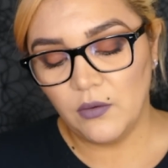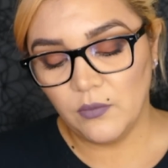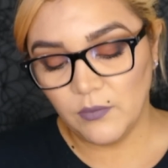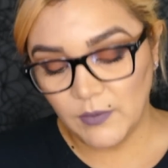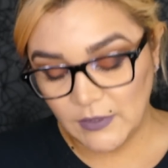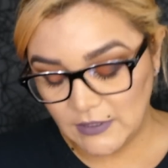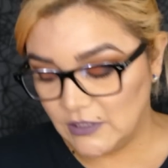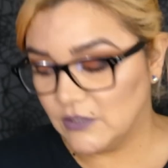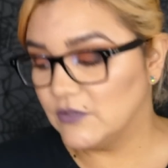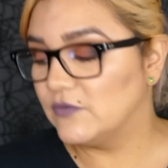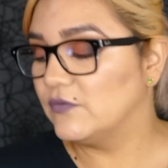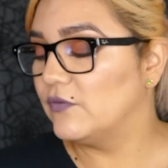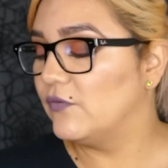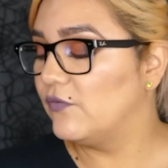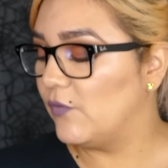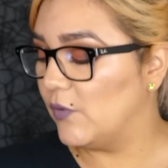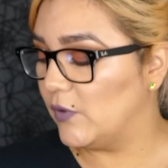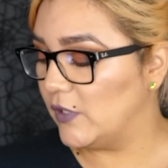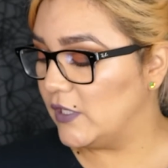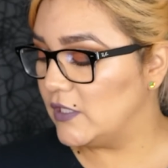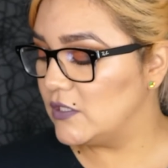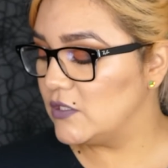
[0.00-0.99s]
Retails for
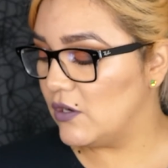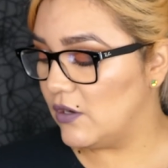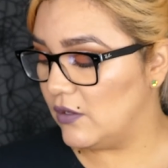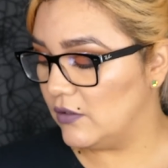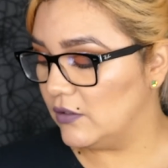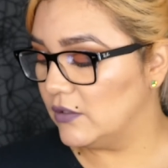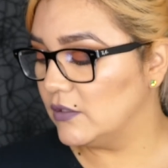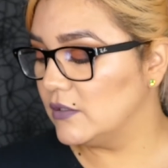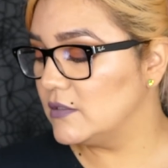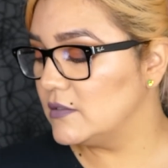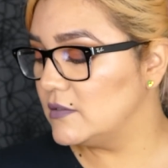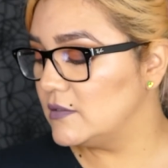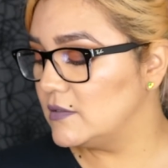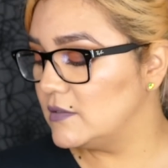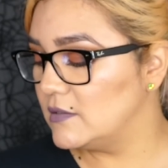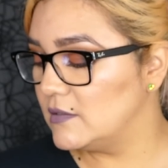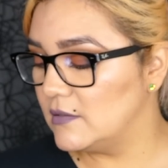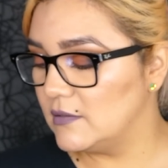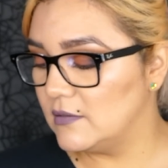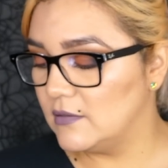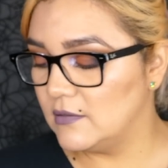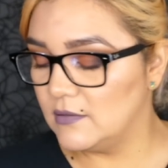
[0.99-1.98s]

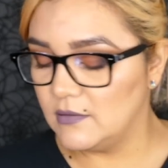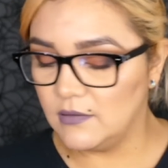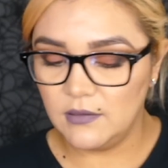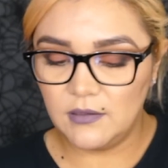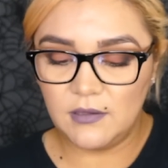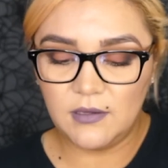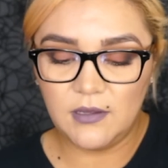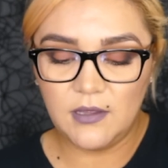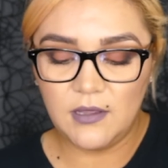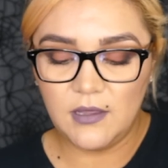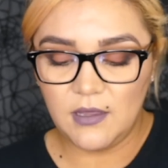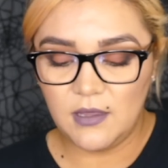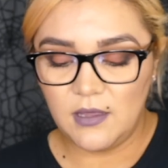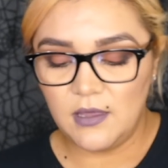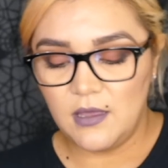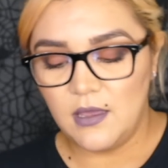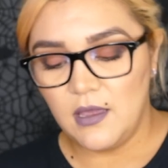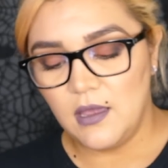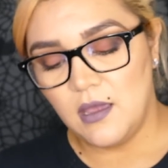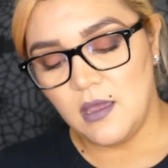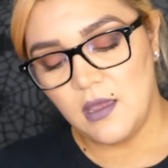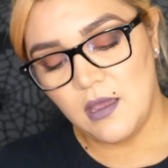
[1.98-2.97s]
$40.
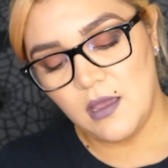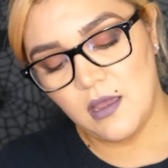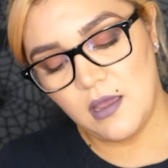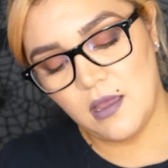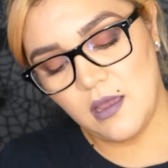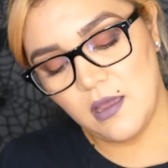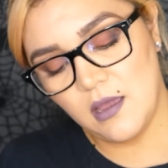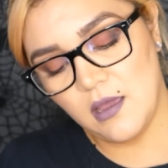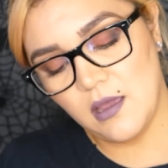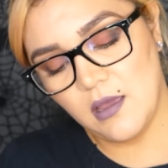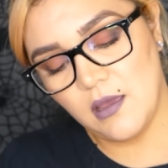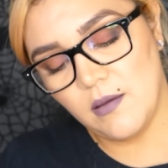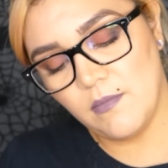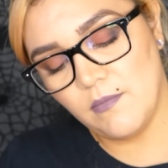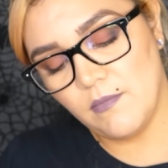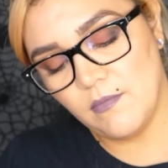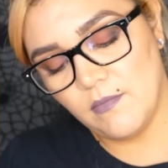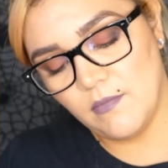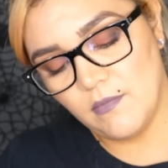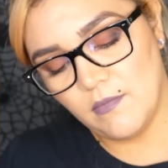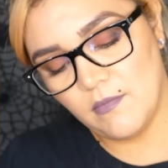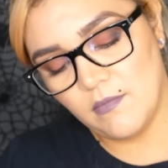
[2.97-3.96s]

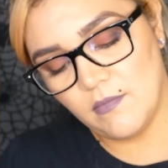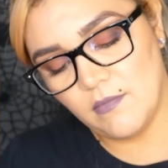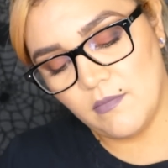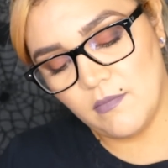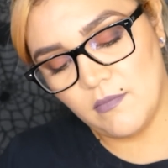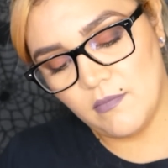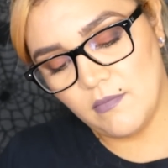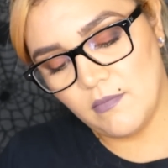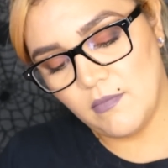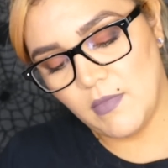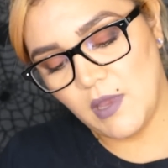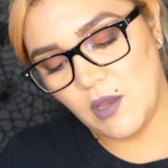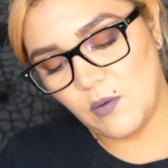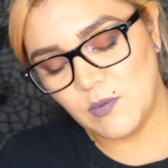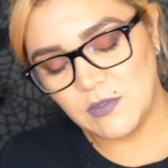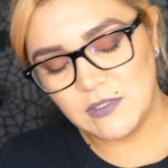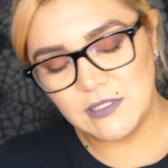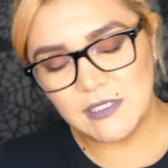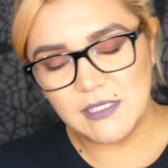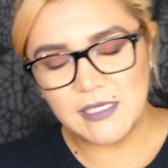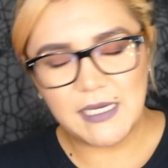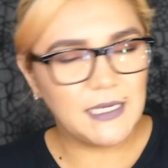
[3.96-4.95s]
I
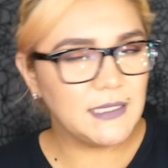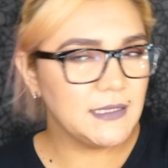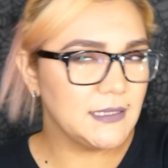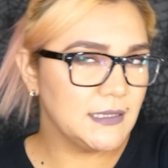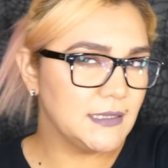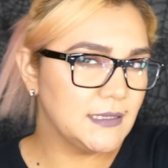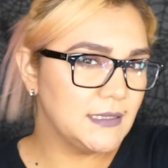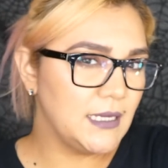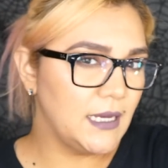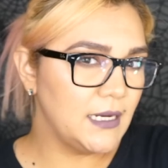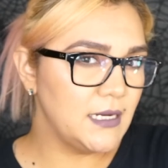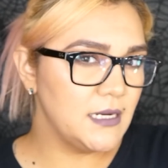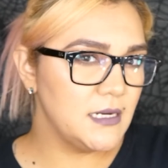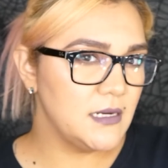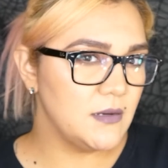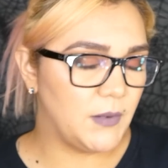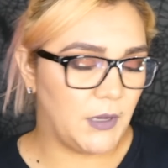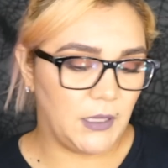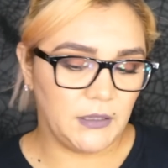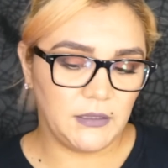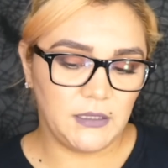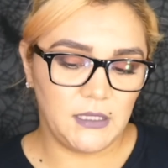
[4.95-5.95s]
wasn't as excited
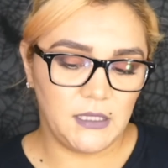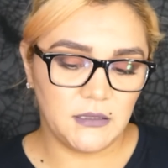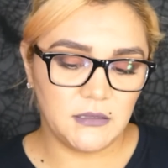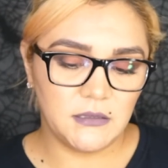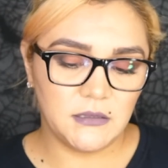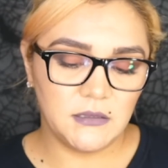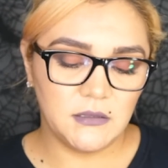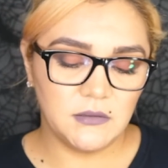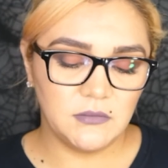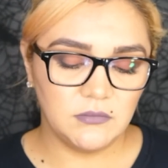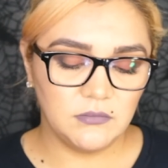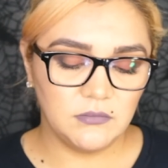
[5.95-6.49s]
about this.